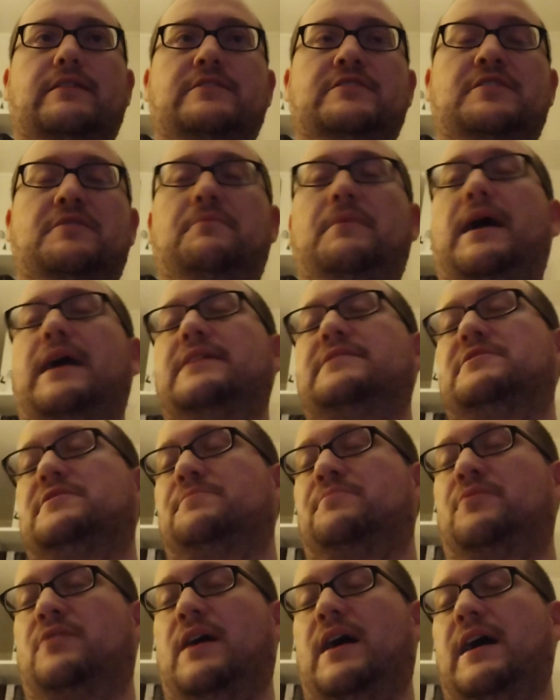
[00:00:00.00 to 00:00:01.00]
to my
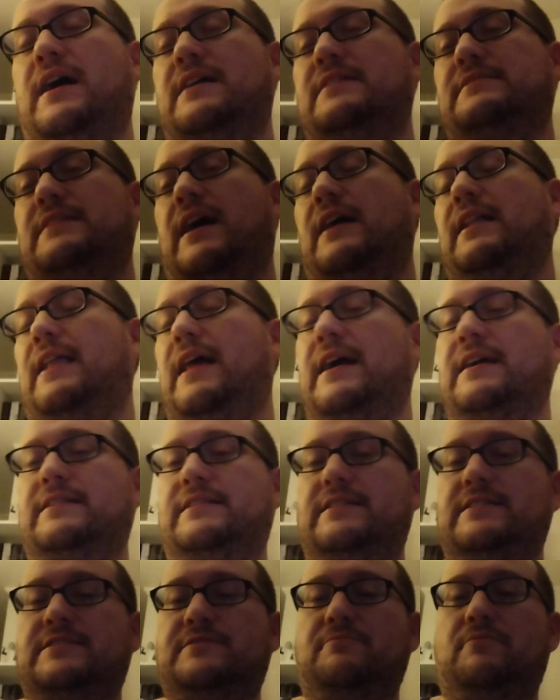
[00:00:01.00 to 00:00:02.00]
surprise, I like
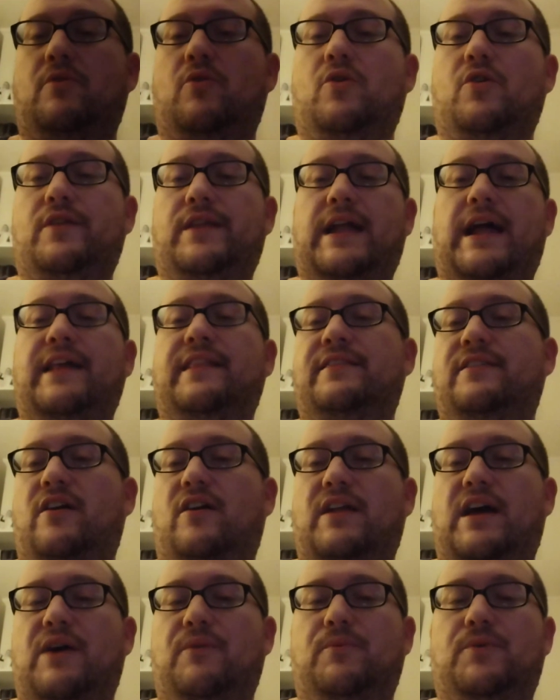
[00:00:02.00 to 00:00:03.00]
this more than I
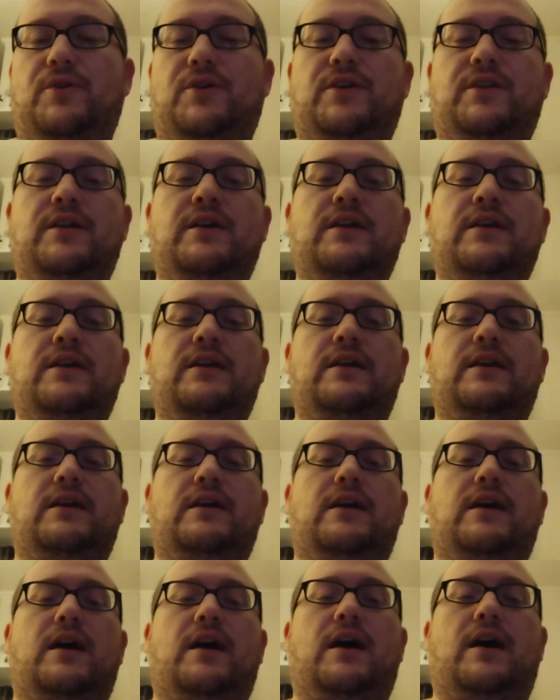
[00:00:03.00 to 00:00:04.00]
thought I would.
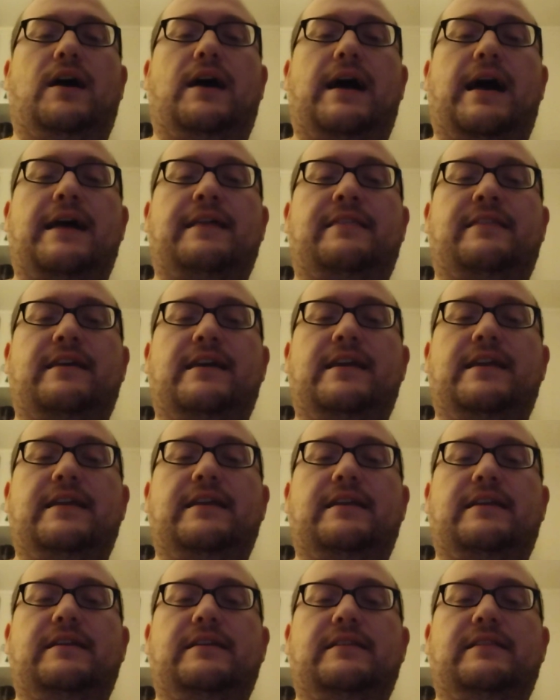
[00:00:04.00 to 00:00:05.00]
I
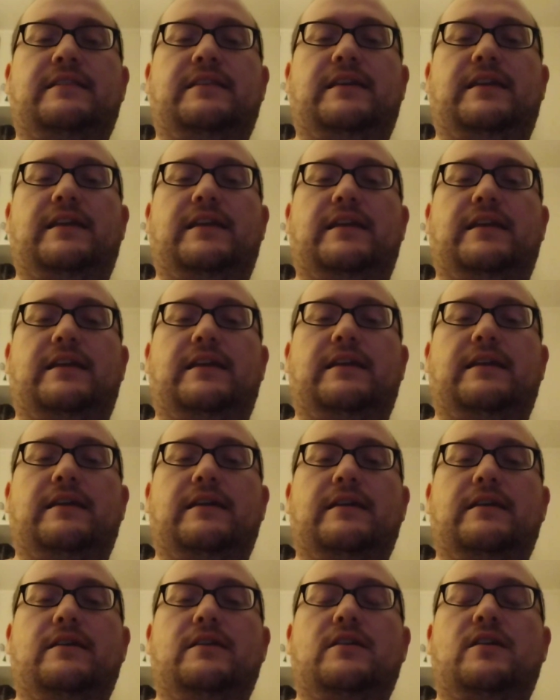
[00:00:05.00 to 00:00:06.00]
think the
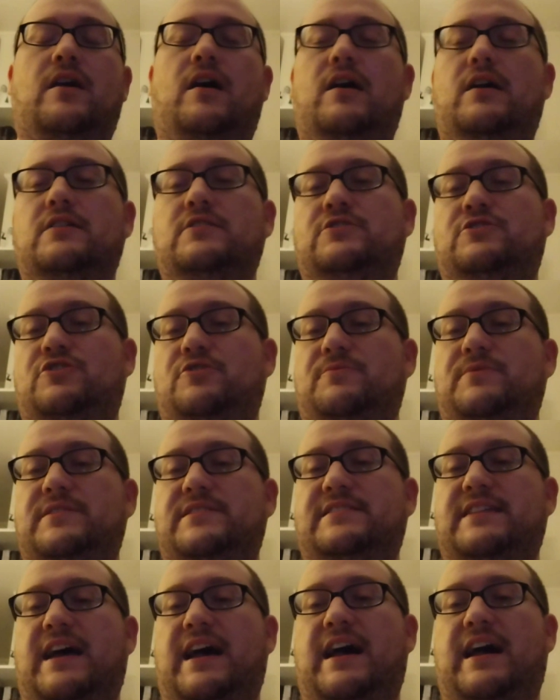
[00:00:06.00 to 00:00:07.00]
costume
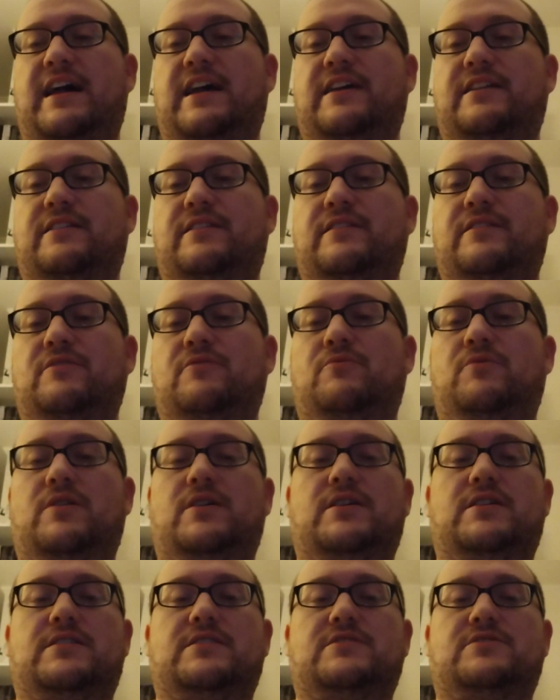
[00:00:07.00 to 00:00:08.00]
design
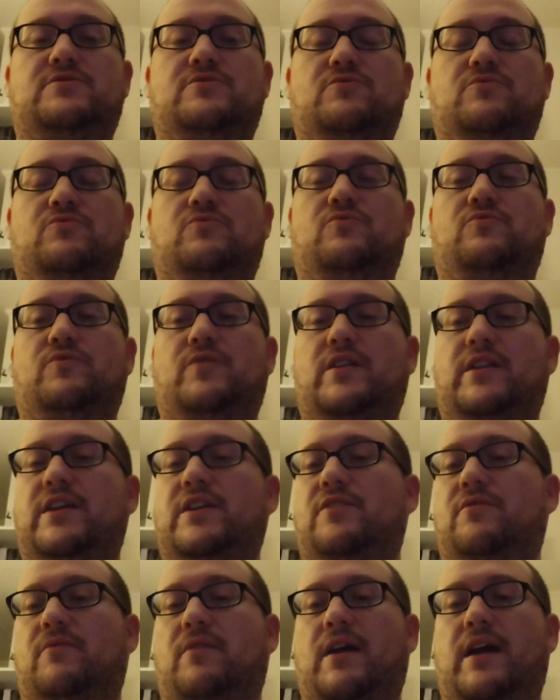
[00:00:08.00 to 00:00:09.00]
was really
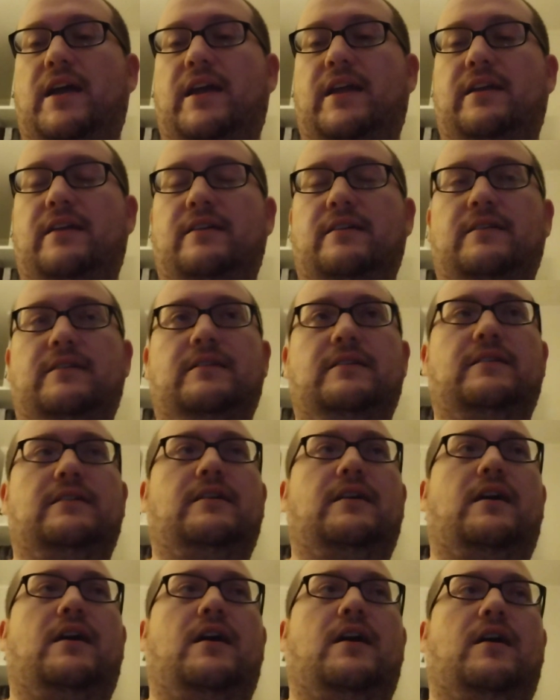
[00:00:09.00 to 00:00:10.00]
great.
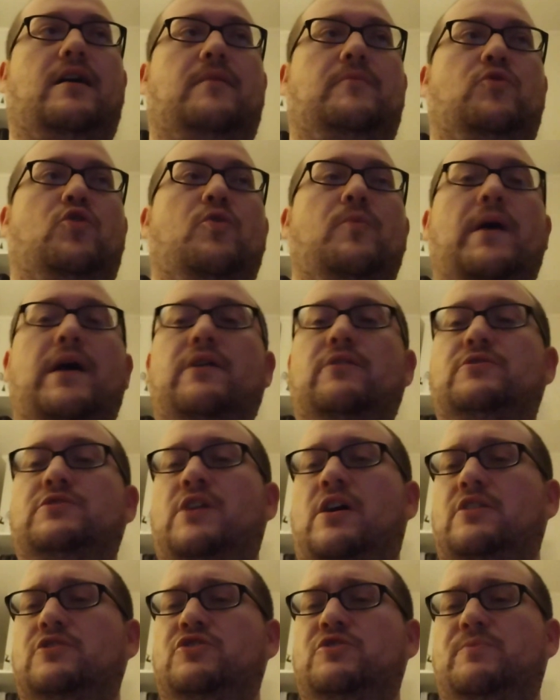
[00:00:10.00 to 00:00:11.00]
Normally, I don't
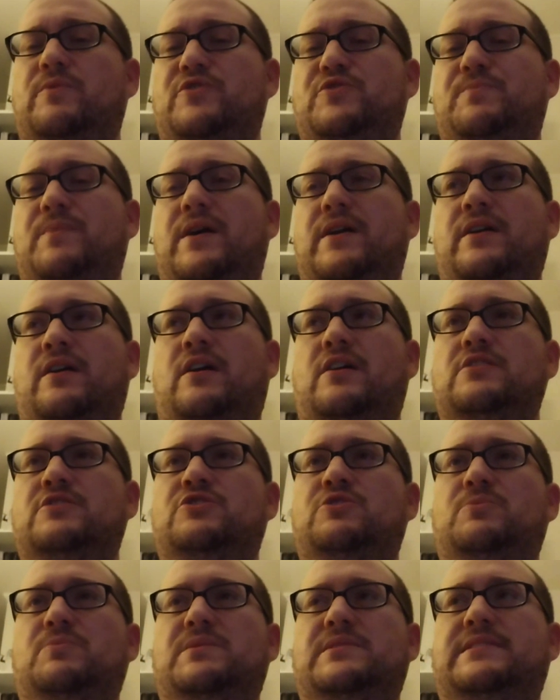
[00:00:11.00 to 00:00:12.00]
talk too much about
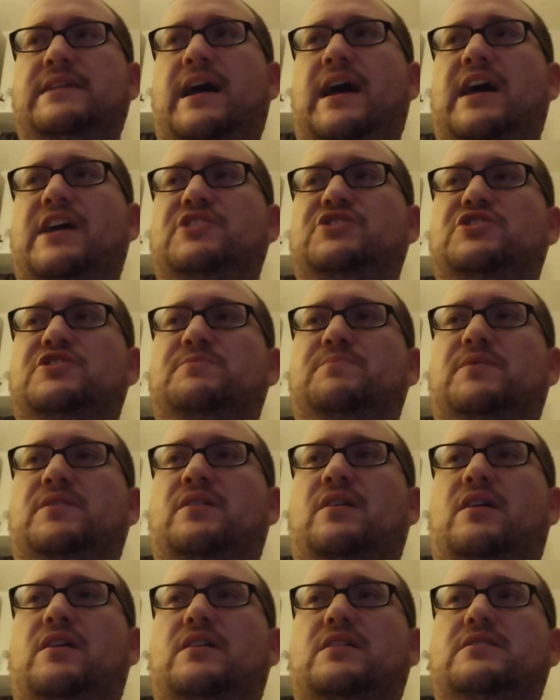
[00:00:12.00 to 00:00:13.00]
costume design just
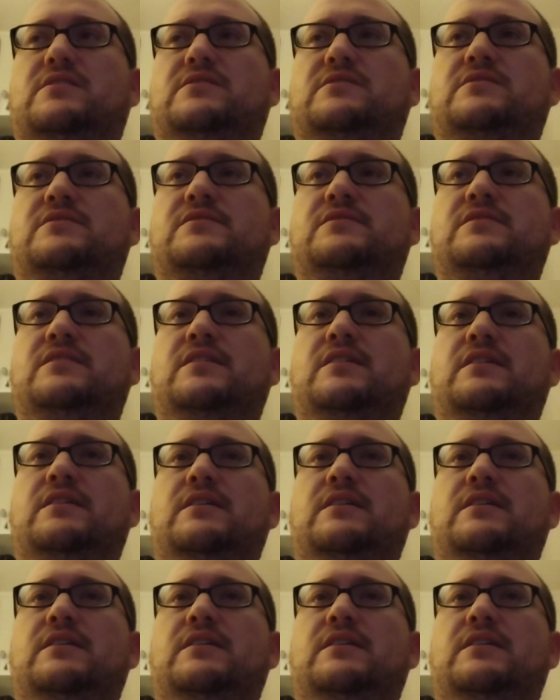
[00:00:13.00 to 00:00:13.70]
because